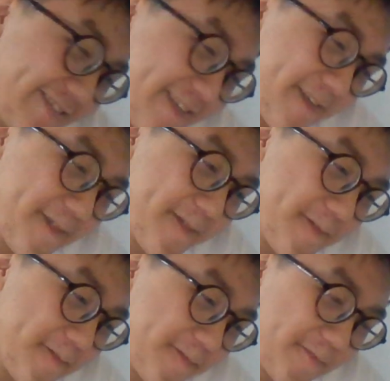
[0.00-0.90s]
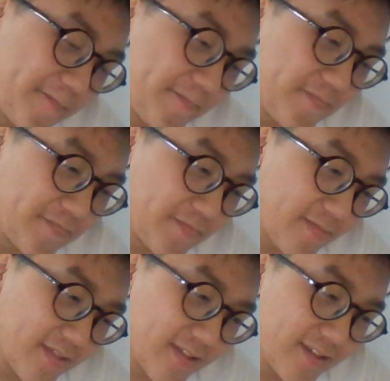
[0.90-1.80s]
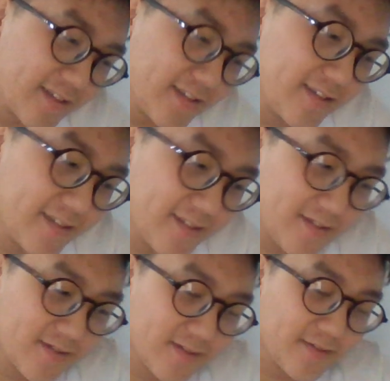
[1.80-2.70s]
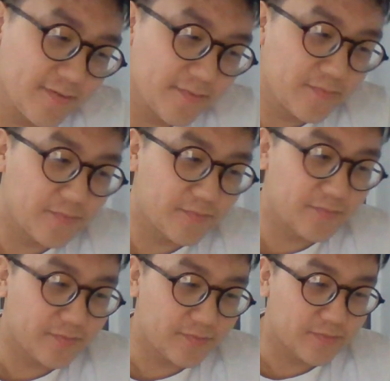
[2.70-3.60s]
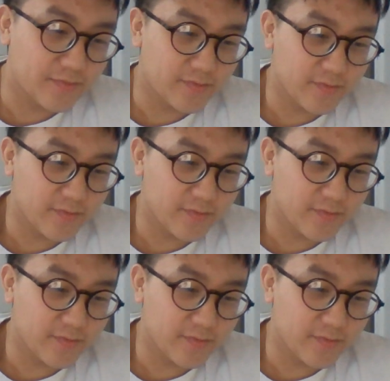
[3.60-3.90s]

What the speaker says: (silence)